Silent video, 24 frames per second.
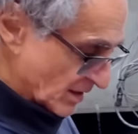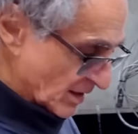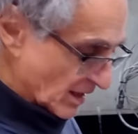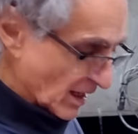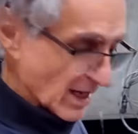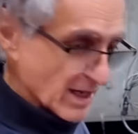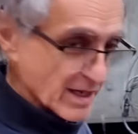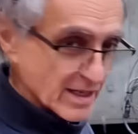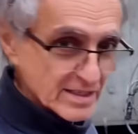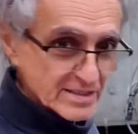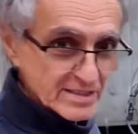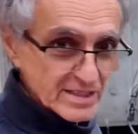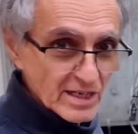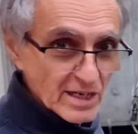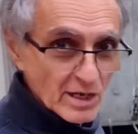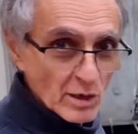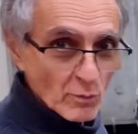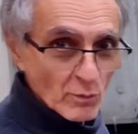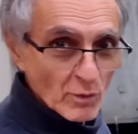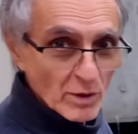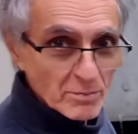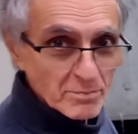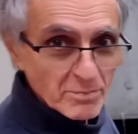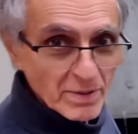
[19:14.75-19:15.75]
I guess I
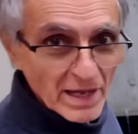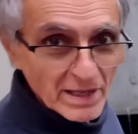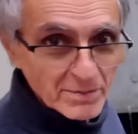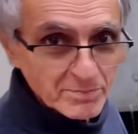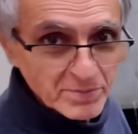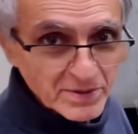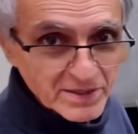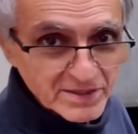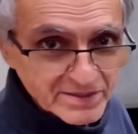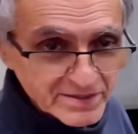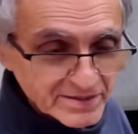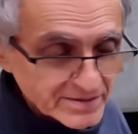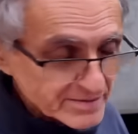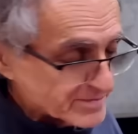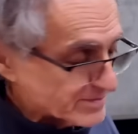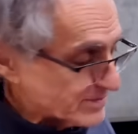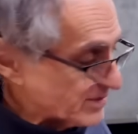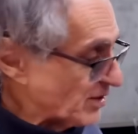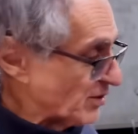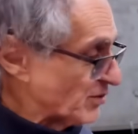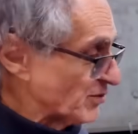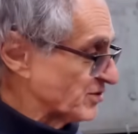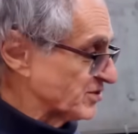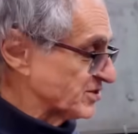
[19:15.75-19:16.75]
got one bad piston.
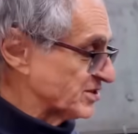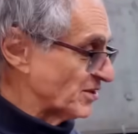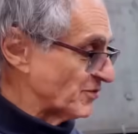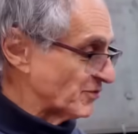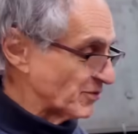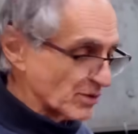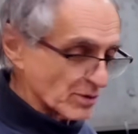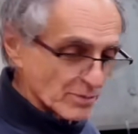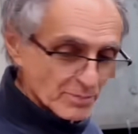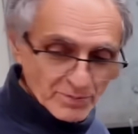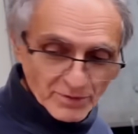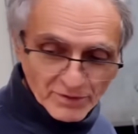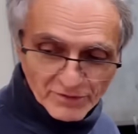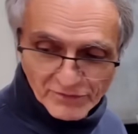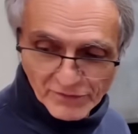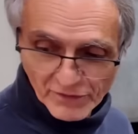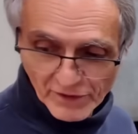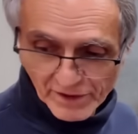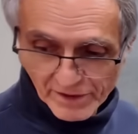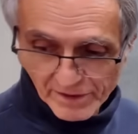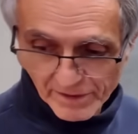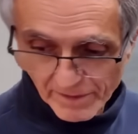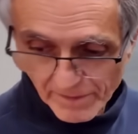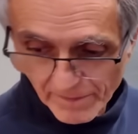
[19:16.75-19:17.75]
The other 7 are
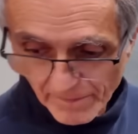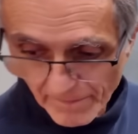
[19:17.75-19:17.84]
perfect.